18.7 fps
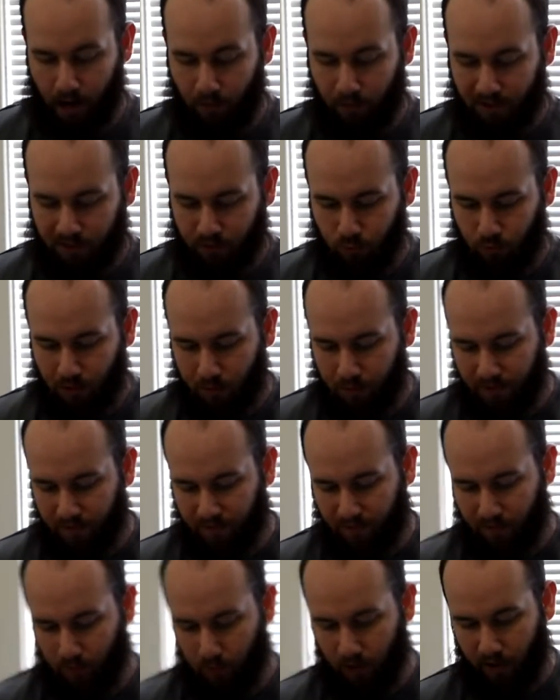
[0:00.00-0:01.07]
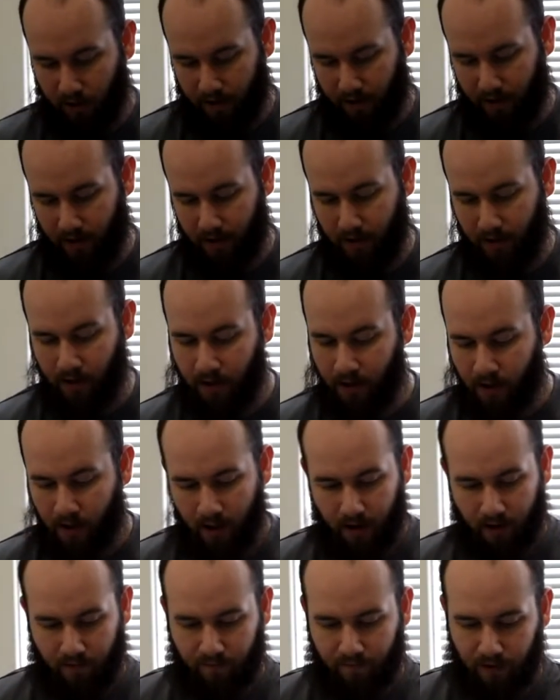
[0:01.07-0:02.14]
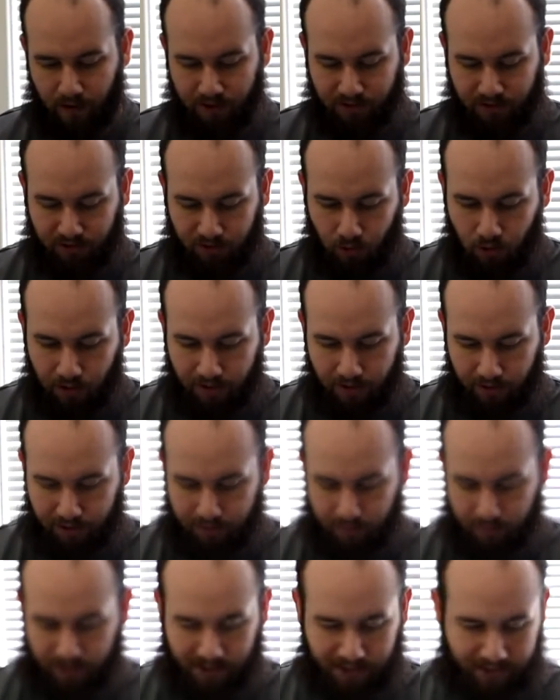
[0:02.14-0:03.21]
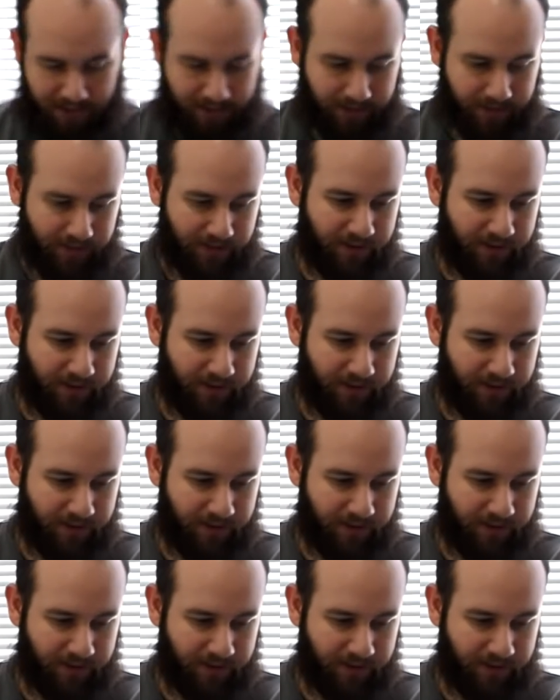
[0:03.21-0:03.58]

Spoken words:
This will be for a fossorial species,